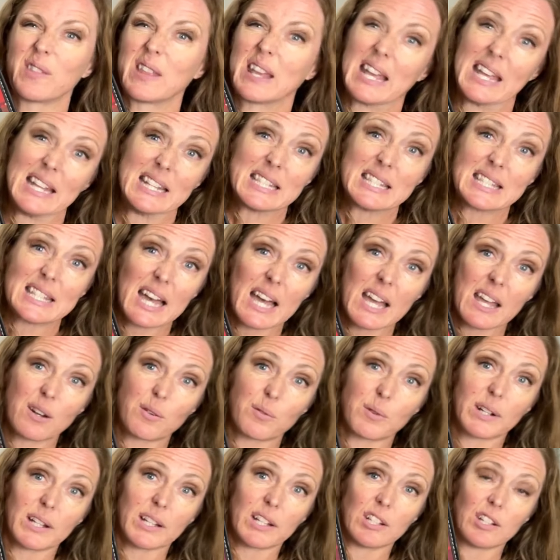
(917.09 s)
The inside
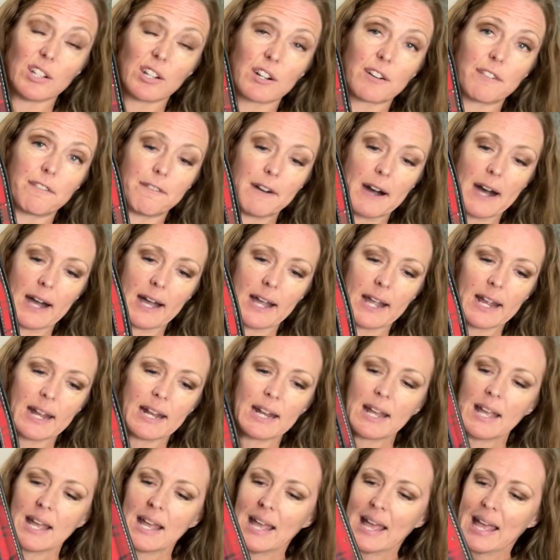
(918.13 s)
really looked
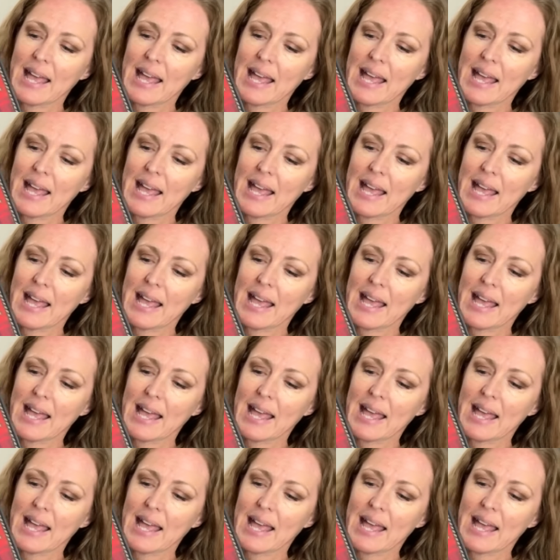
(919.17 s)
fine,